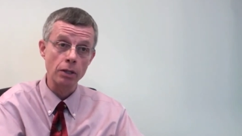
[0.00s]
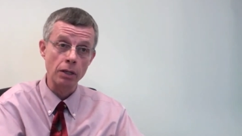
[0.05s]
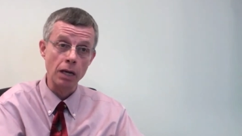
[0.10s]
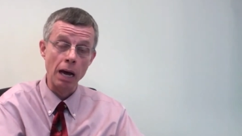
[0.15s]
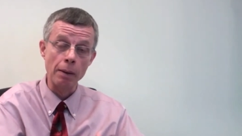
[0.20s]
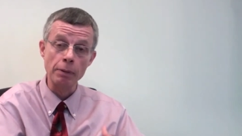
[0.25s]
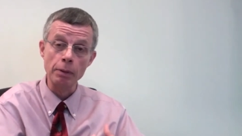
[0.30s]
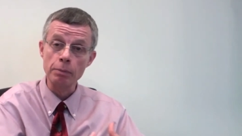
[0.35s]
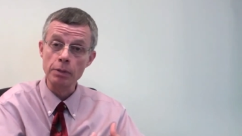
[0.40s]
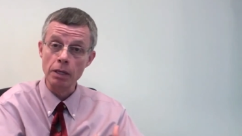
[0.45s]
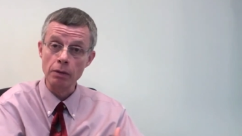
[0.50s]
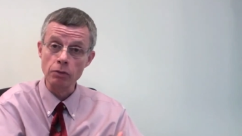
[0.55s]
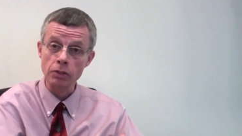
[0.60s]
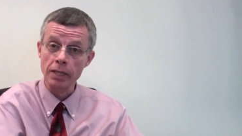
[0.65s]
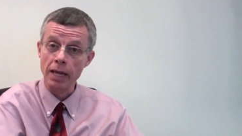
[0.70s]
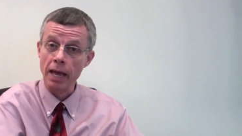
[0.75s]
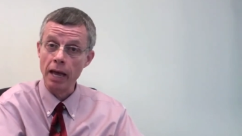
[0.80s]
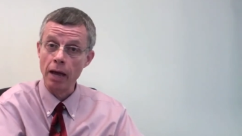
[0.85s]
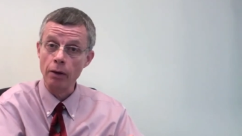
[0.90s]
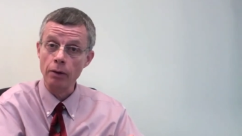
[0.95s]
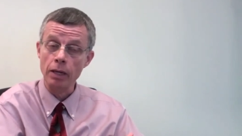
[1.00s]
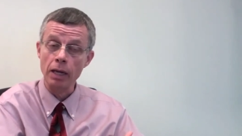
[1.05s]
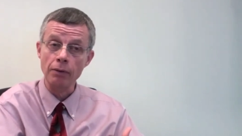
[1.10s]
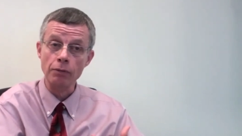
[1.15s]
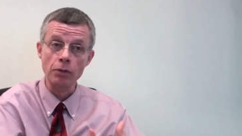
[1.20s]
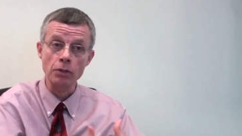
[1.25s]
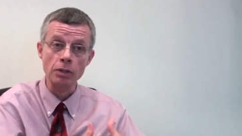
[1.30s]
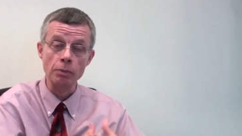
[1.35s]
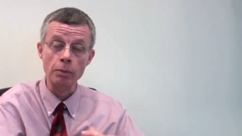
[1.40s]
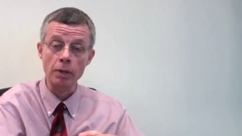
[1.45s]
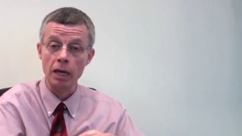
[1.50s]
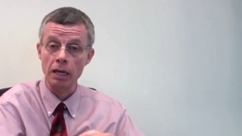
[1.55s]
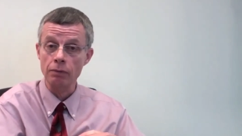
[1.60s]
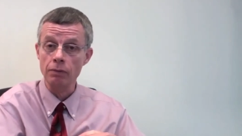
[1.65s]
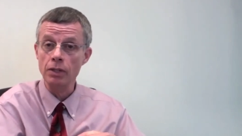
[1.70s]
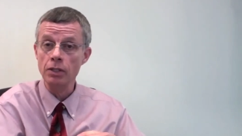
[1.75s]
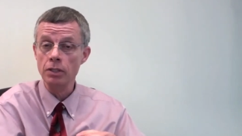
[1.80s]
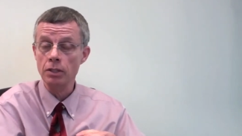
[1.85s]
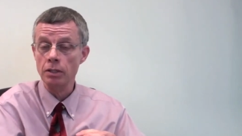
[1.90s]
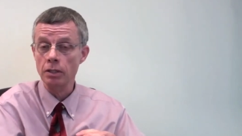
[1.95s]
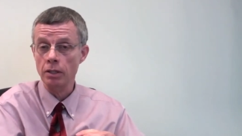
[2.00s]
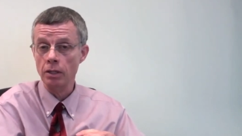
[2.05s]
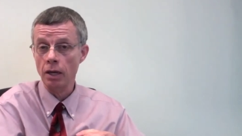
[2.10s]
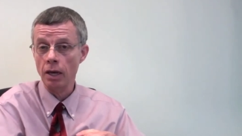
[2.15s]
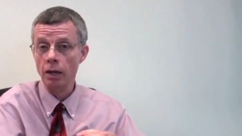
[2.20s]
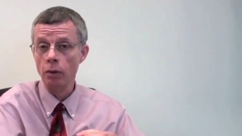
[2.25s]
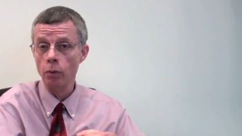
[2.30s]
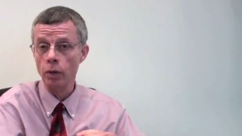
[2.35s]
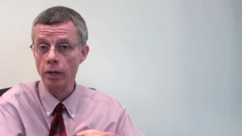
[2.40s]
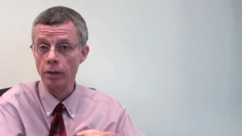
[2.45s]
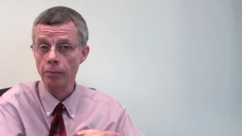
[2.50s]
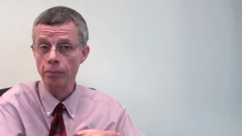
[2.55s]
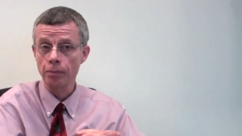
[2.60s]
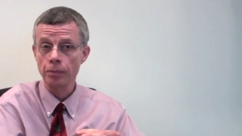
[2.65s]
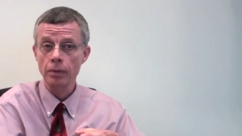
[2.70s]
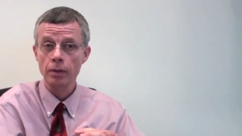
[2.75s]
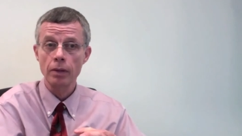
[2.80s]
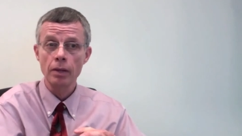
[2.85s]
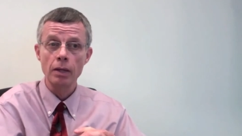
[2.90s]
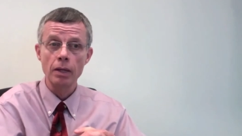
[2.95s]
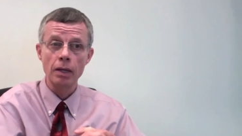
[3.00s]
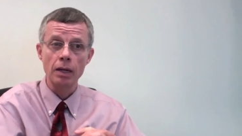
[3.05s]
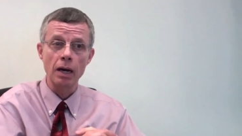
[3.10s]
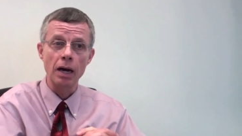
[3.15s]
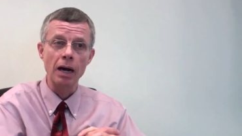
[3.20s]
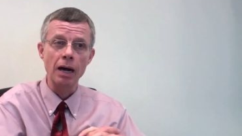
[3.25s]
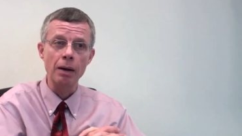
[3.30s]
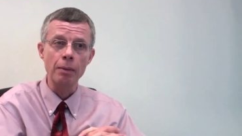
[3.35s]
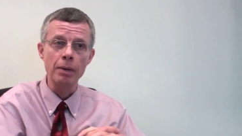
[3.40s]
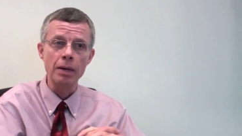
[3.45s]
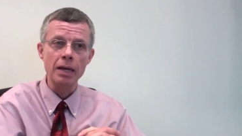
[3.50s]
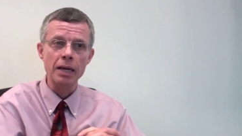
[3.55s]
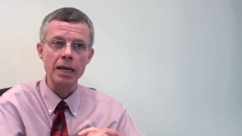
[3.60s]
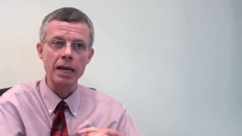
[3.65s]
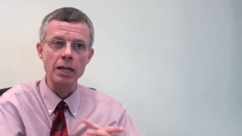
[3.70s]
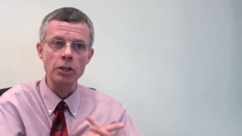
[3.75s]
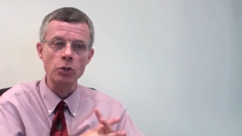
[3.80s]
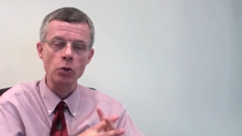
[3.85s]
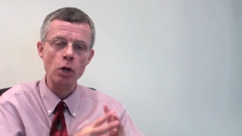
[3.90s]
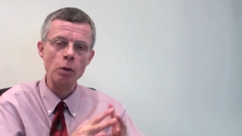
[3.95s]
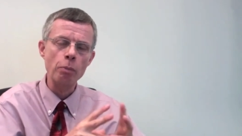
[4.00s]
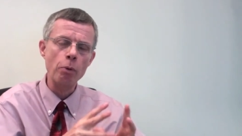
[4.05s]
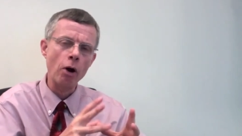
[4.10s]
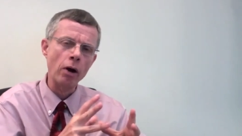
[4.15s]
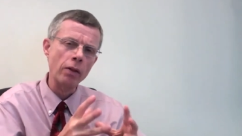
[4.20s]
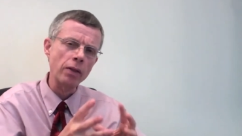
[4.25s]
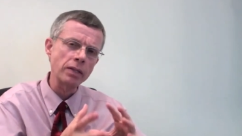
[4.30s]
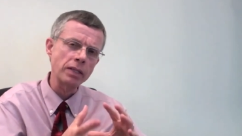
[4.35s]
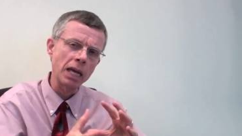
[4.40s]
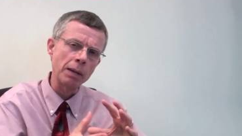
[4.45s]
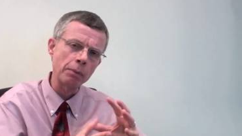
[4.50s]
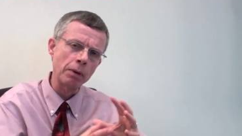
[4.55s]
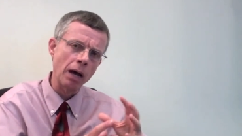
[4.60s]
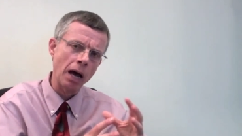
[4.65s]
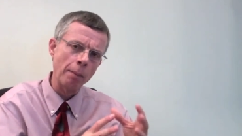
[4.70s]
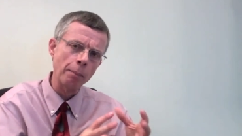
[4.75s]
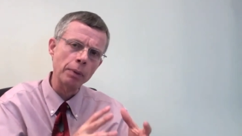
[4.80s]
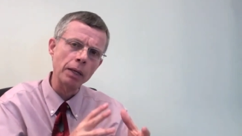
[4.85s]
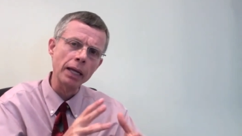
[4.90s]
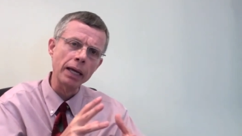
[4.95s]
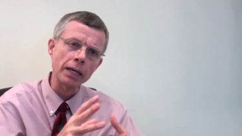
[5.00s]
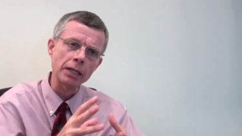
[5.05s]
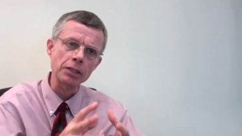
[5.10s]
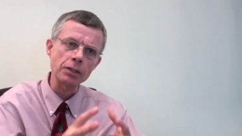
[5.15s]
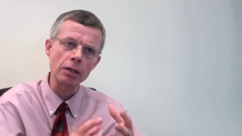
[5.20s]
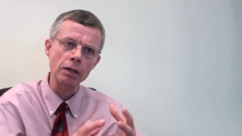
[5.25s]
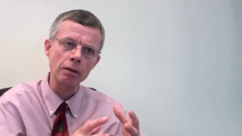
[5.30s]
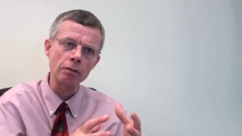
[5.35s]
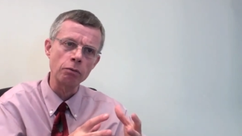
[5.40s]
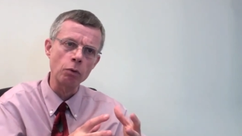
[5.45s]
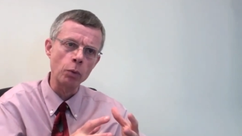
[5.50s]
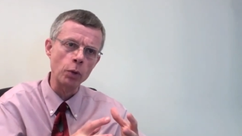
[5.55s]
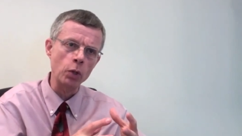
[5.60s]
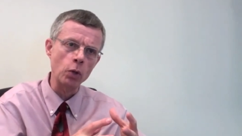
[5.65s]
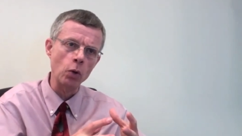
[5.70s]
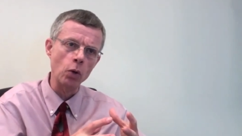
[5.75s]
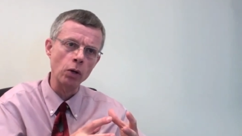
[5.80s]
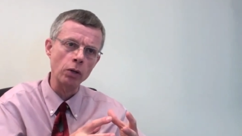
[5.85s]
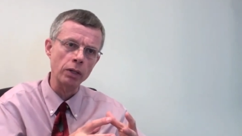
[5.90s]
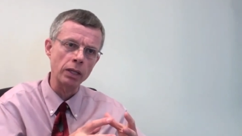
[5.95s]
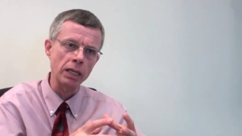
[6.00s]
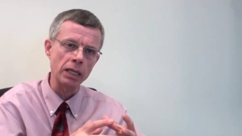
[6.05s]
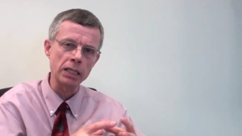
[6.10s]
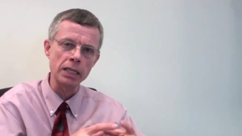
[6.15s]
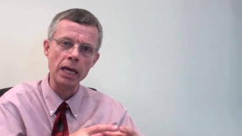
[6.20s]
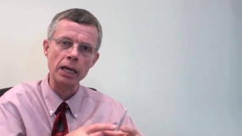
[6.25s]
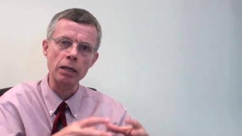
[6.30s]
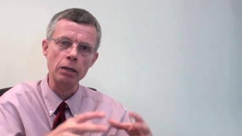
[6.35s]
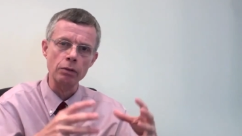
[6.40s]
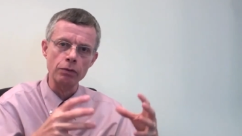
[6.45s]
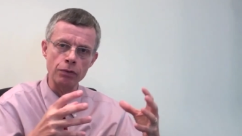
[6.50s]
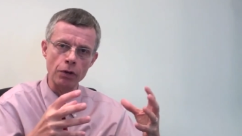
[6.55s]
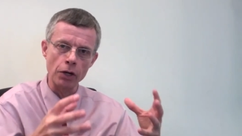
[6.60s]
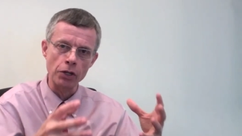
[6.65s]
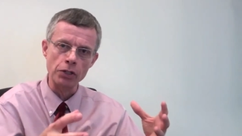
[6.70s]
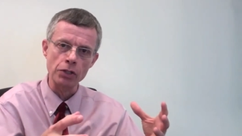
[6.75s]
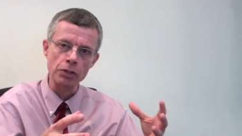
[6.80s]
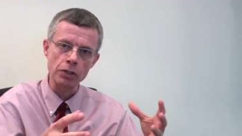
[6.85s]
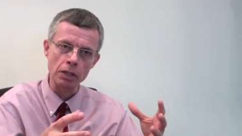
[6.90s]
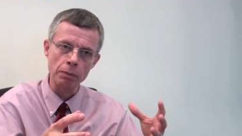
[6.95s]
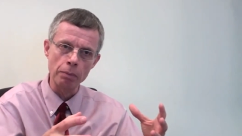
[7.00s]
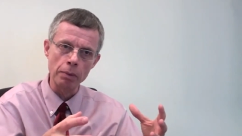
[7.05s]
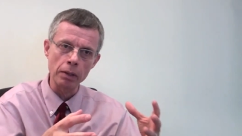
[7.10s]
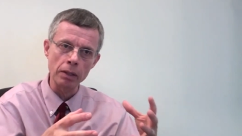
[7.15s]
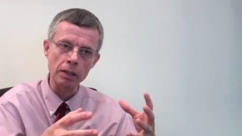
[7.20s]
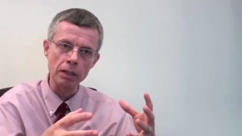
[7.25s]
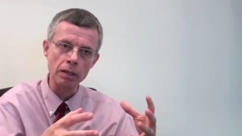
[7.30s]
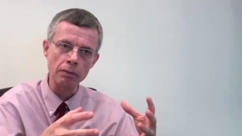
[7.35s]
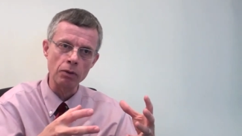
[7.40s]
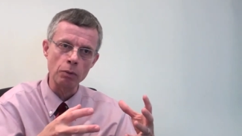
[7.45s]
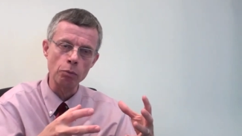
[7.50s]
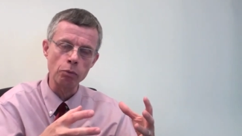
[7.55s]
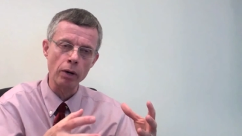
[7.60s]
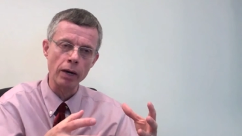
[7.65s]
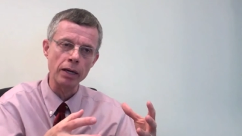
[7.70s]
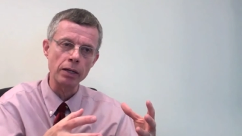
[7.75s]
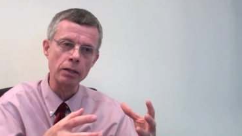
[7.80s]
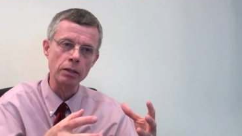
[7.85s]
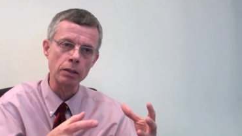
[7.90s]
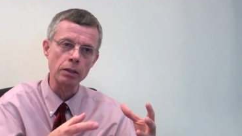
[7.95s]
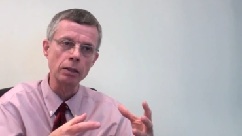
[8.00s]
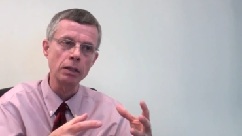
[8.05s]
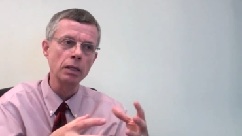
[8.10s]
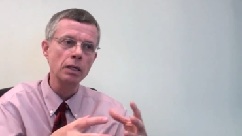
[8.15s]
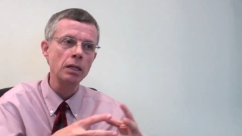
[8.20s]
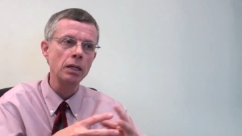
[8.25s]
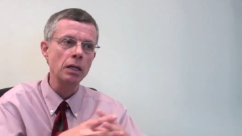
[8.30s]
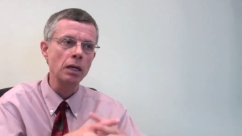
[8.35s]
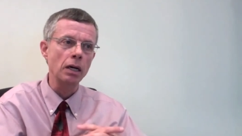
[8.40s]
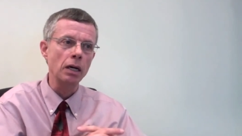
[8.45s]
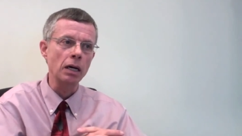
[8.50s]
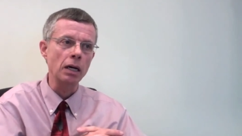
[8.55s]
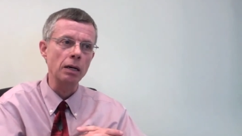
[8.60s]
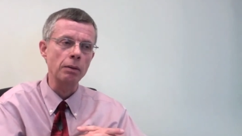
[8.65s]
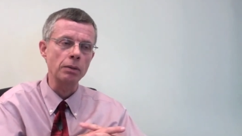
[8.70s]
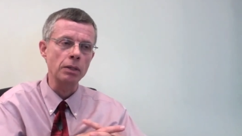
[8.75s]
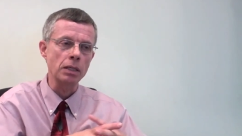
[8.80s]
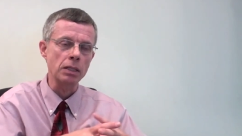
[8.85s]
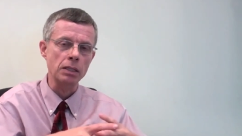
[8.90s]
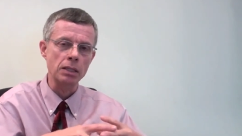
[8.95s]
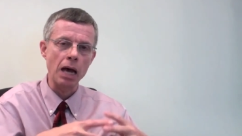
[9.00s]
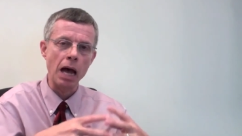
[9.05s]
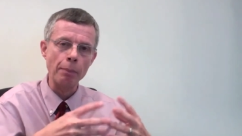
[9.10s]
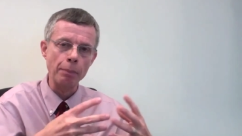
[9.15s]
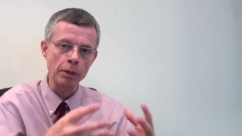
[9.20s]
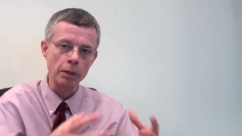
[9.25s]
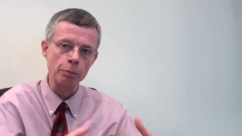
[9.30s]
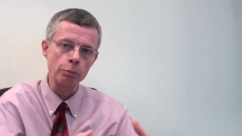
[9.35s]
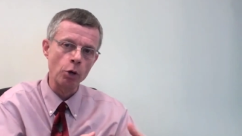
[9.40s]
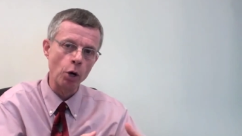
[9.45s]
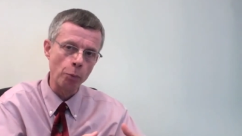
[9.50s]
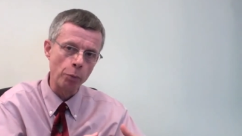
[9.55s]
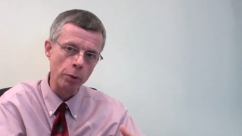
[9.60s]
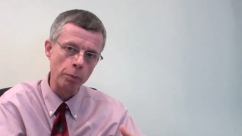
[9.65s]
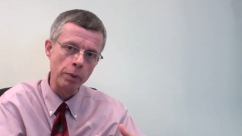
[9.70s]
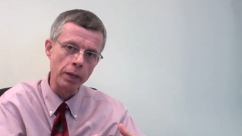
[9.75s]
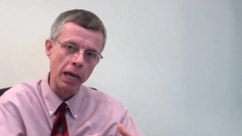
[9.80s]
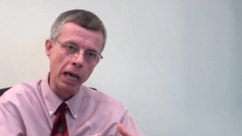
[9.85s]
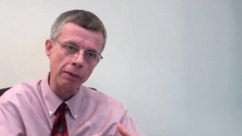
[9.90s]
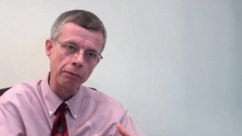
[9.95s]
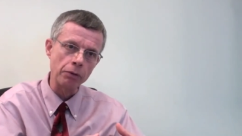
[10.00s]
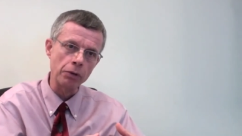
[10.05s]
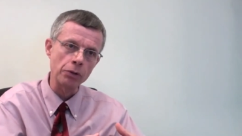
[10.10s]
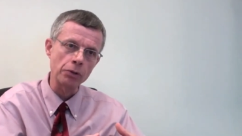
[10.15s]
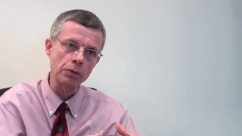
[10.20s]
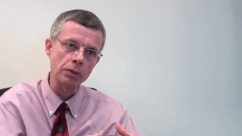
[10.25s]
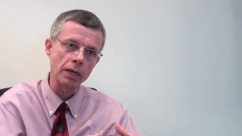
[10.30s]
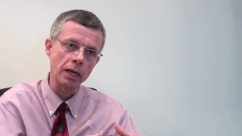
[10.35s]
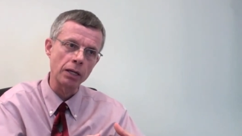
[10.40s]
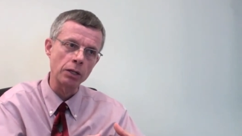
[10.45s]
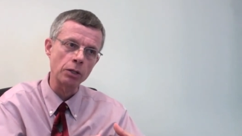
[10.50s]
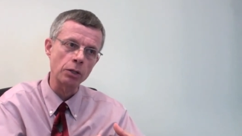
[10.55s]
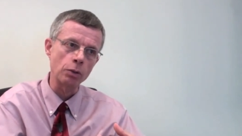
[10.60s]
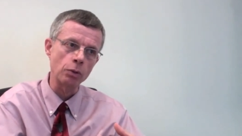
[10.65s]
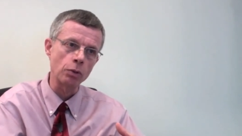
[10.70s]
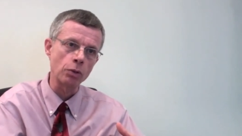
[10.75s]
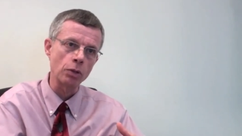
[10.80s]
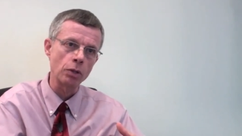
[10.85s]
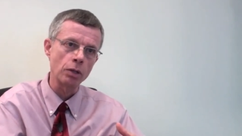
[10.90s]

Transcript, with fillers: calm themselves down after some kind of incident on the highway. It's all part of the same complex of what we call the executive functions, the ability of the brain to, uh, to stop inappropriate behaviors and to